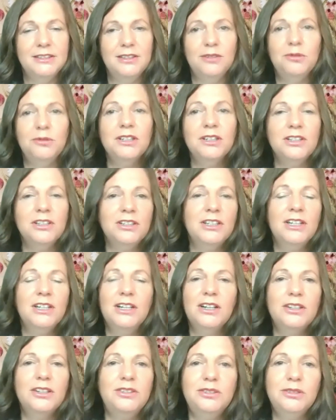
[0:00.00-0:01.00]
What
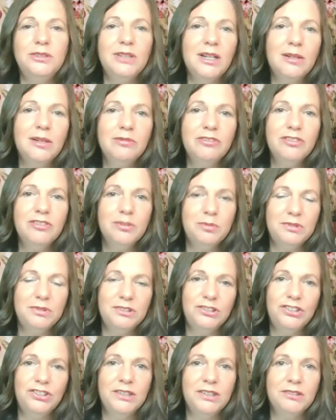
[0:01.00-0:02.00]
are you comfortable
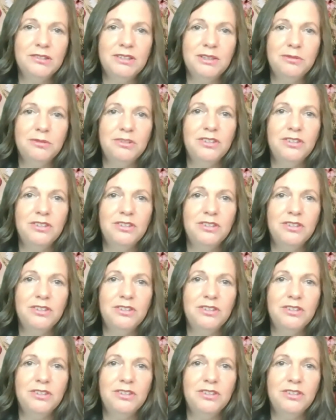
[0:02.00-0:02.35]
sharing